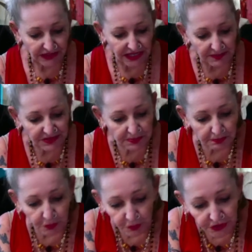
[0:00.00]
keeps,
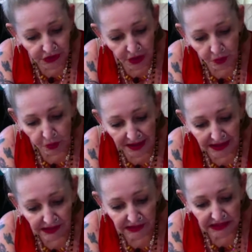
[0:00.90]
you know,
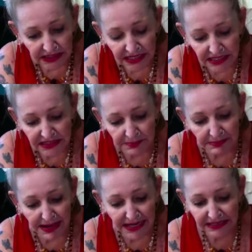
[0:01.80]
wielding his
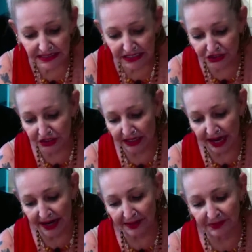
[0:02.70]
message, and
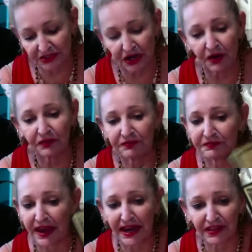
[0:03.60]
I am so
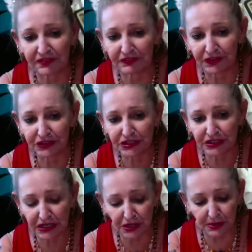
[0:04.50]
faithful to
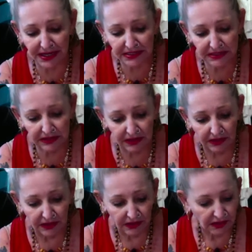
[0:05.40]
the U.S.
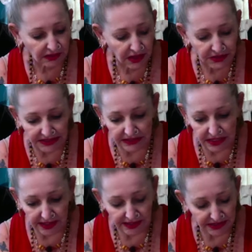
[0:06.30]
No, he's
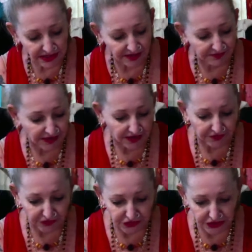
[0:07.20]
not. He's not
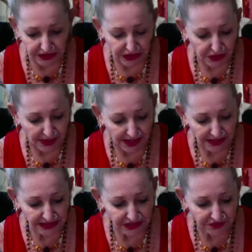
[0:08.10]
faithful to the
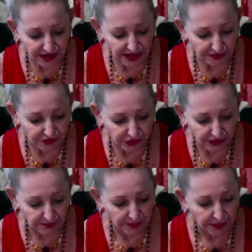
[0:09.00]
U.S., he's faithful
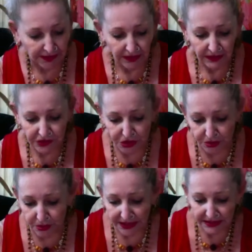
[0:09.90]

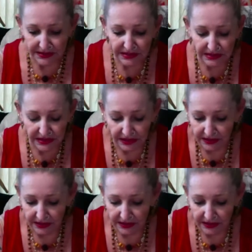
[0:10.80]
to his